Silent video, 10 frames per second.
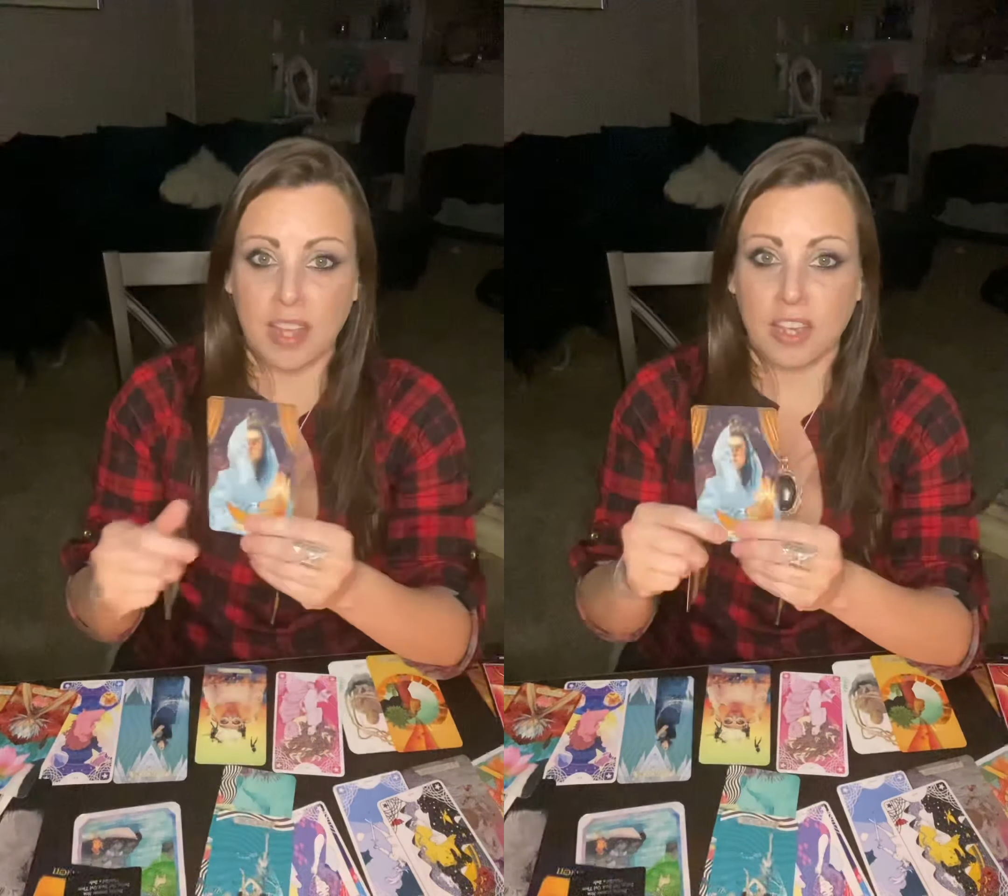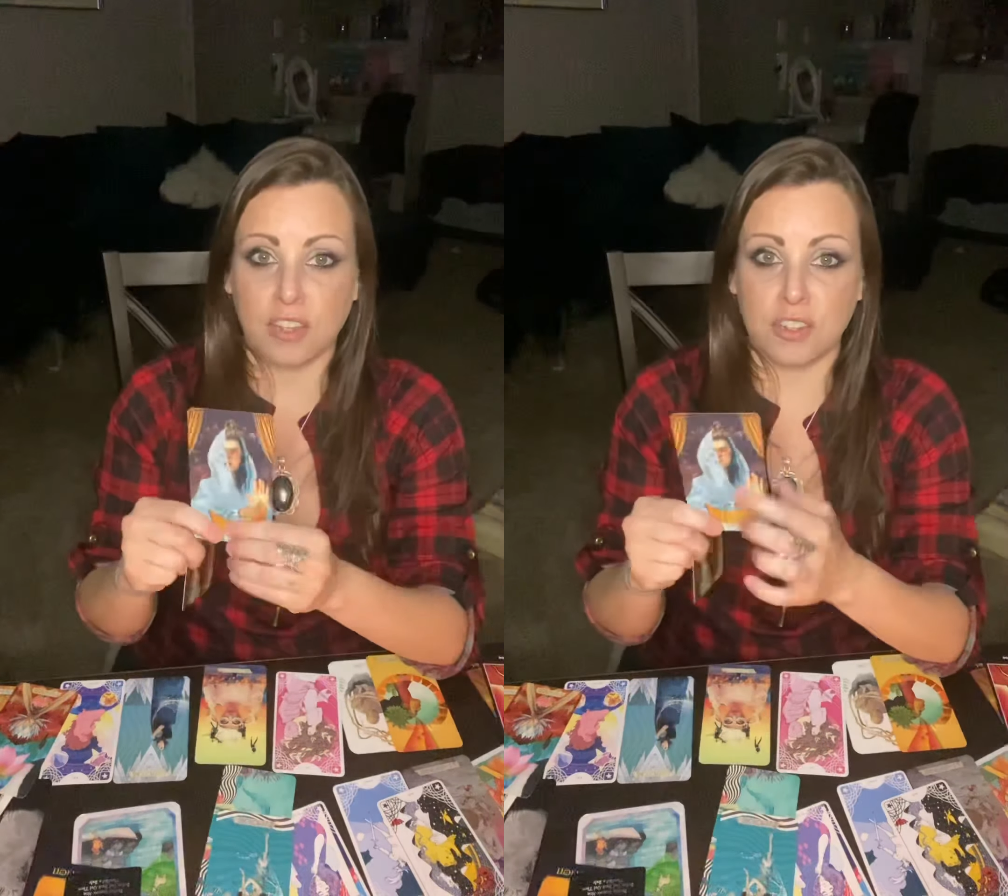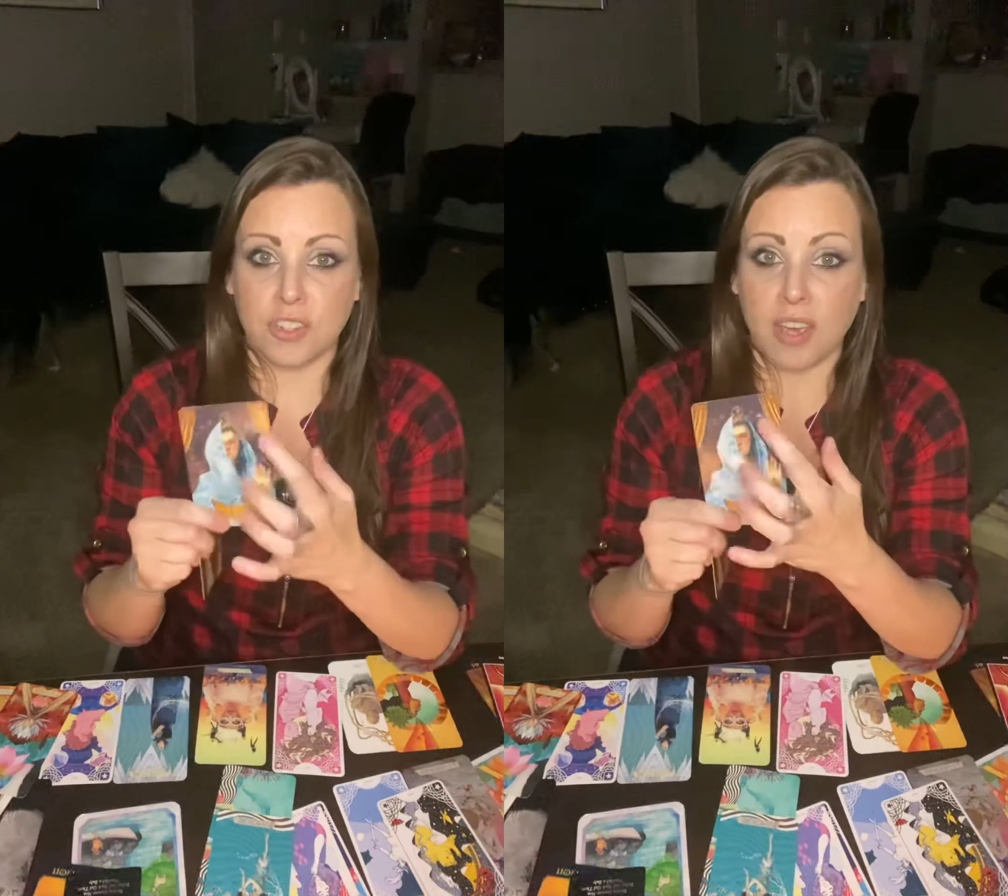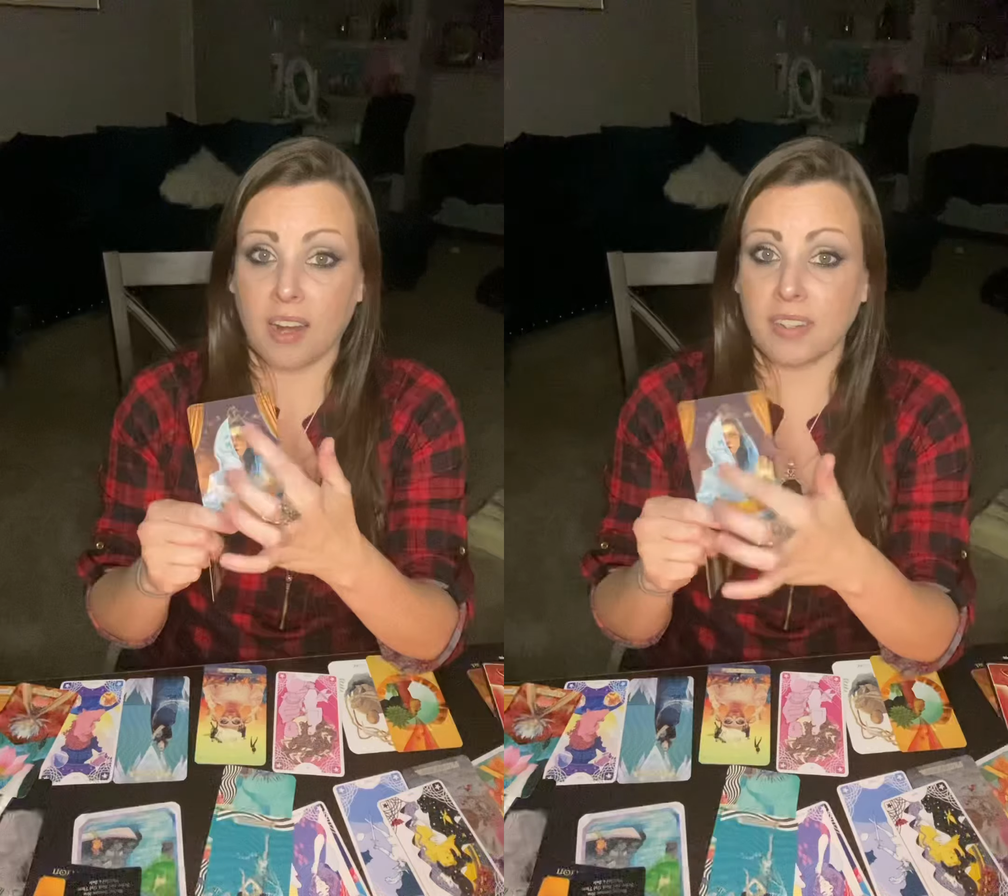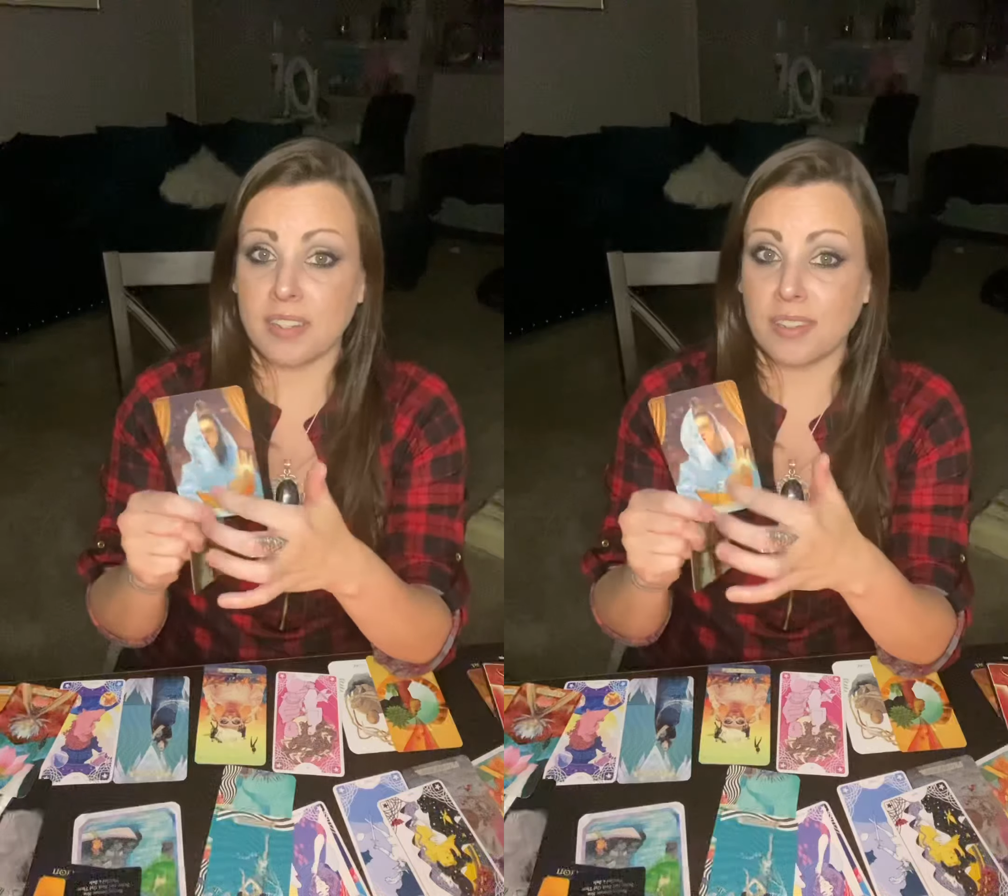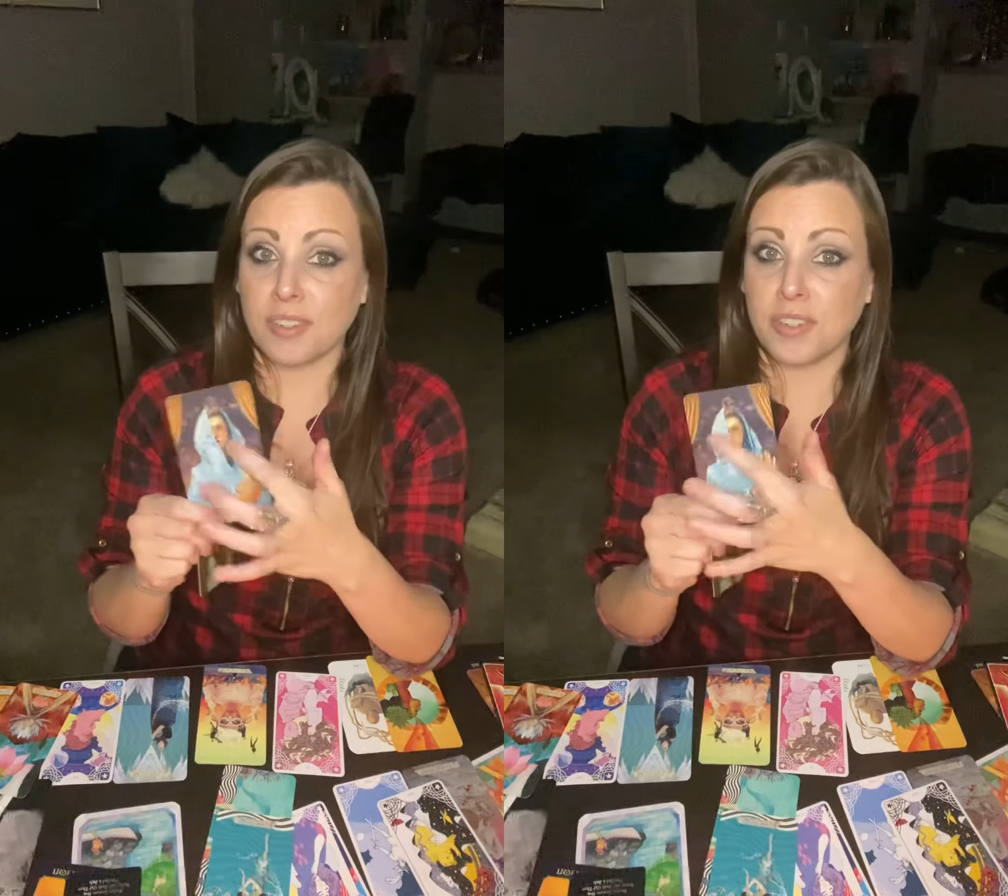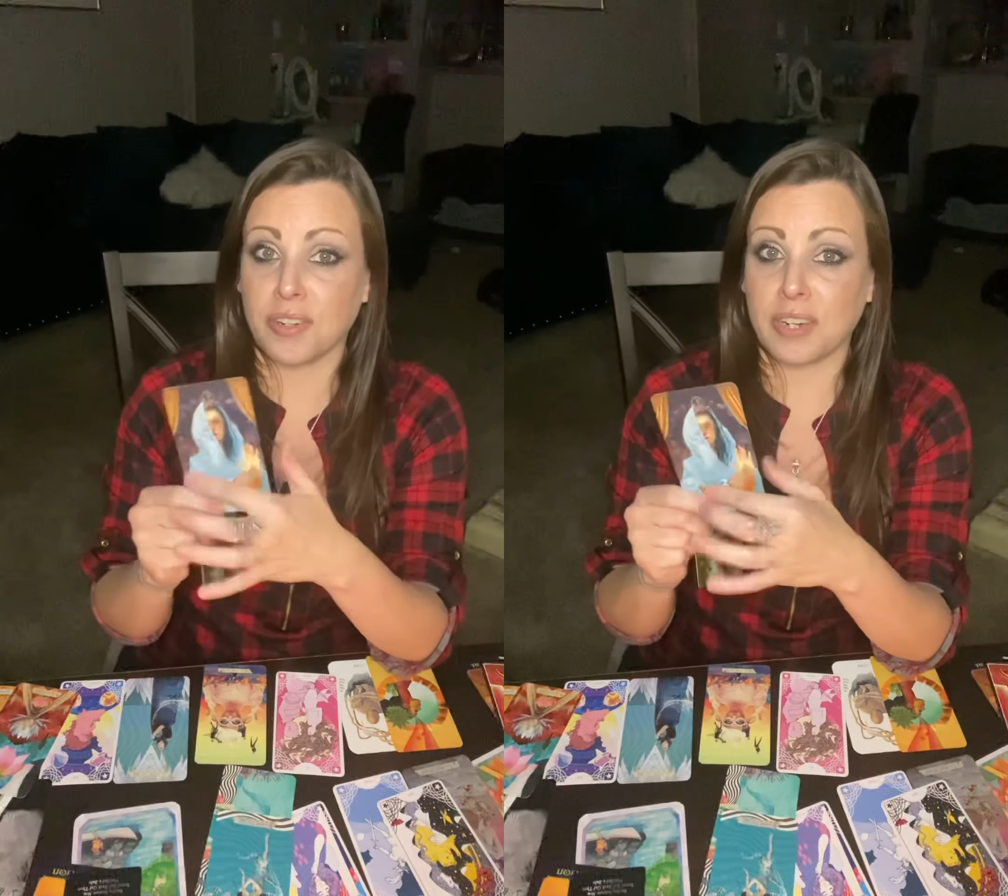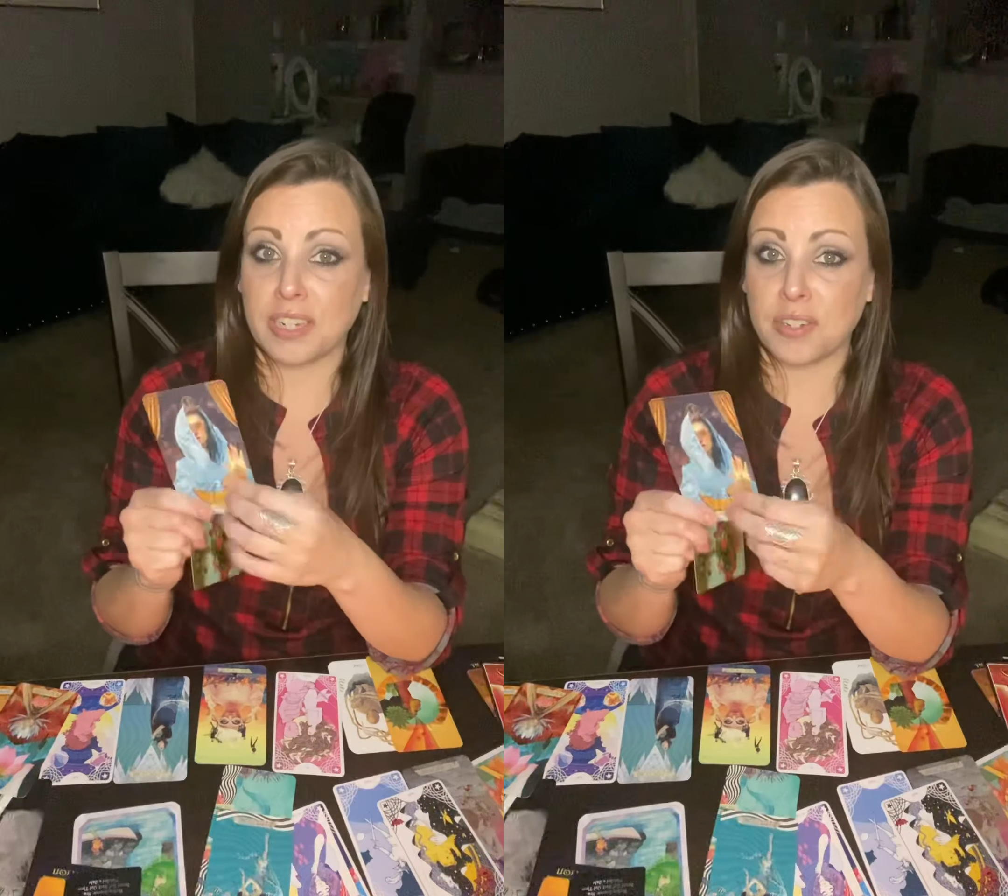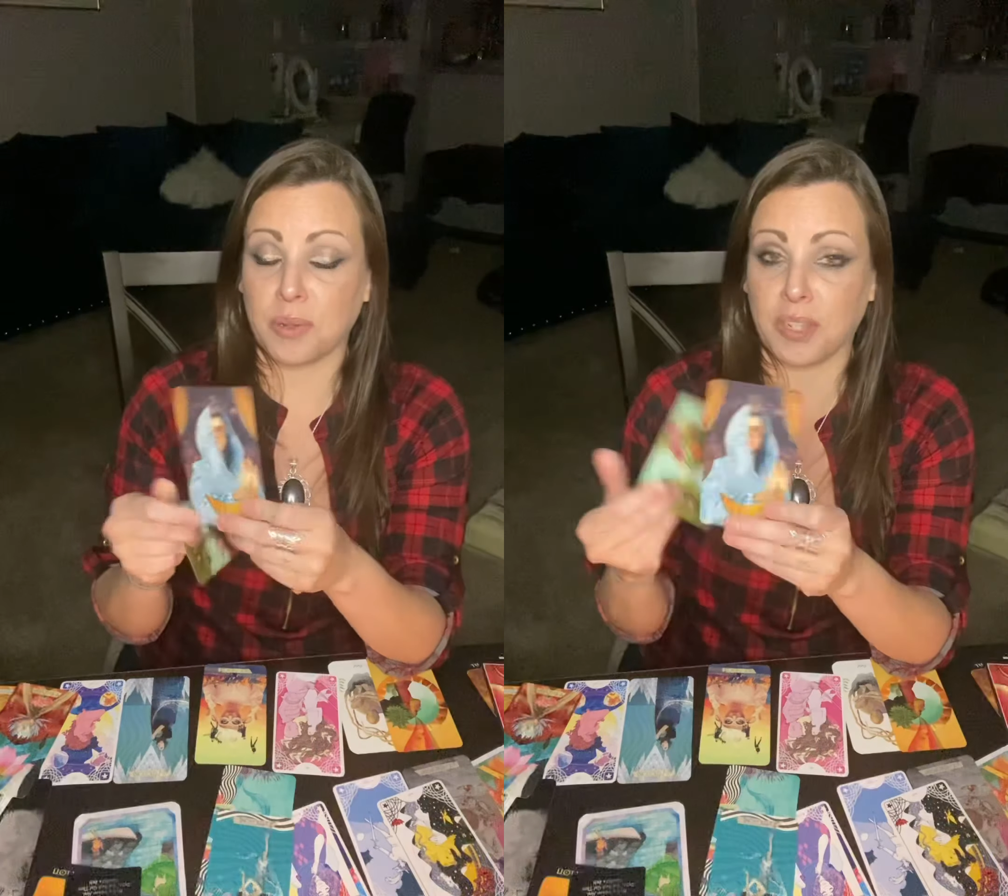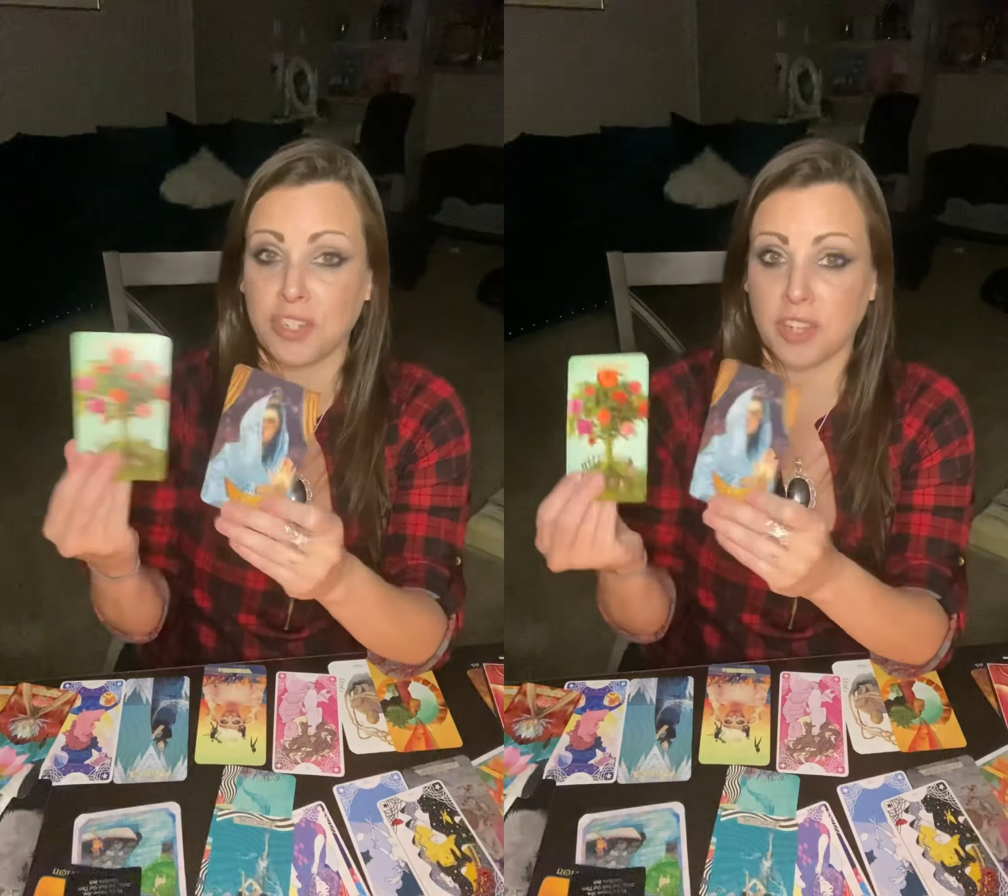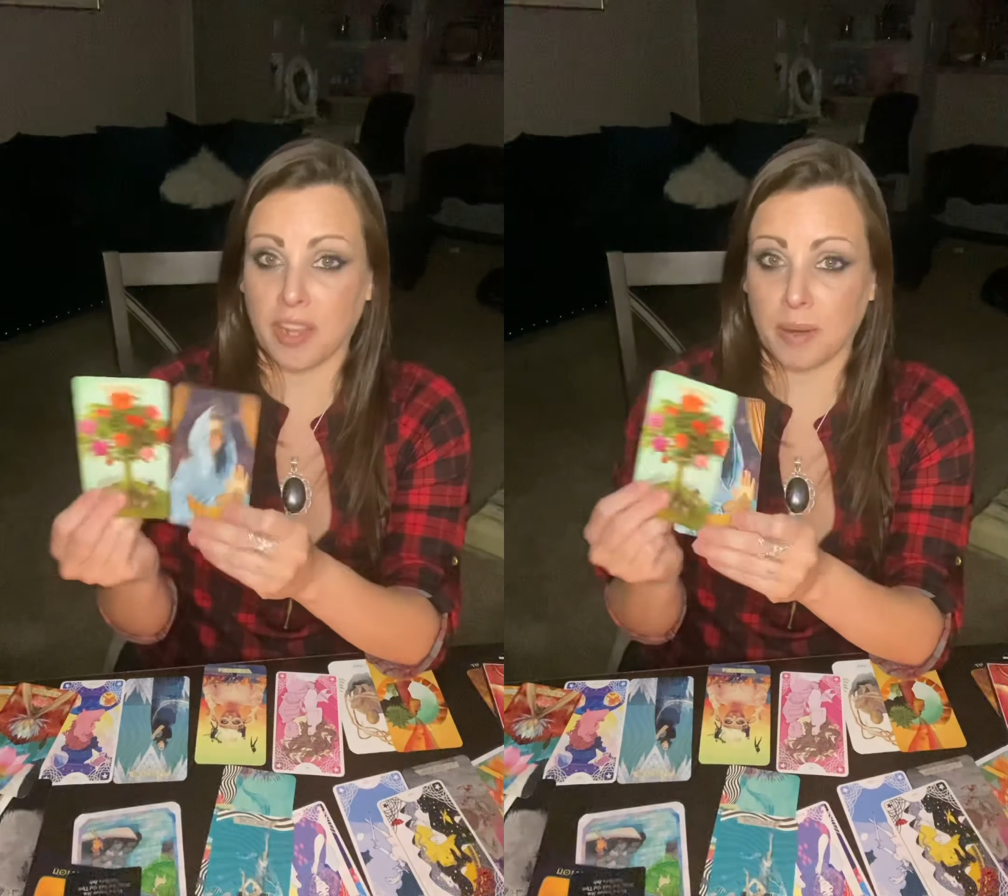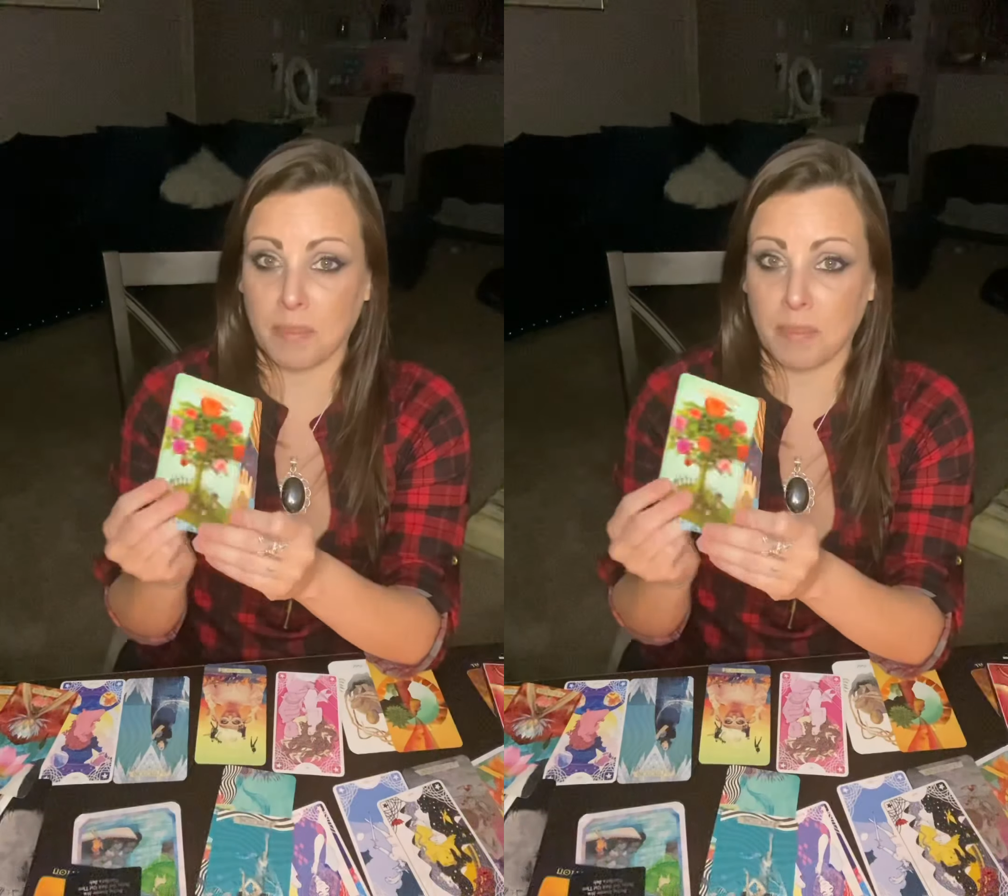you just got to listen to your intuition.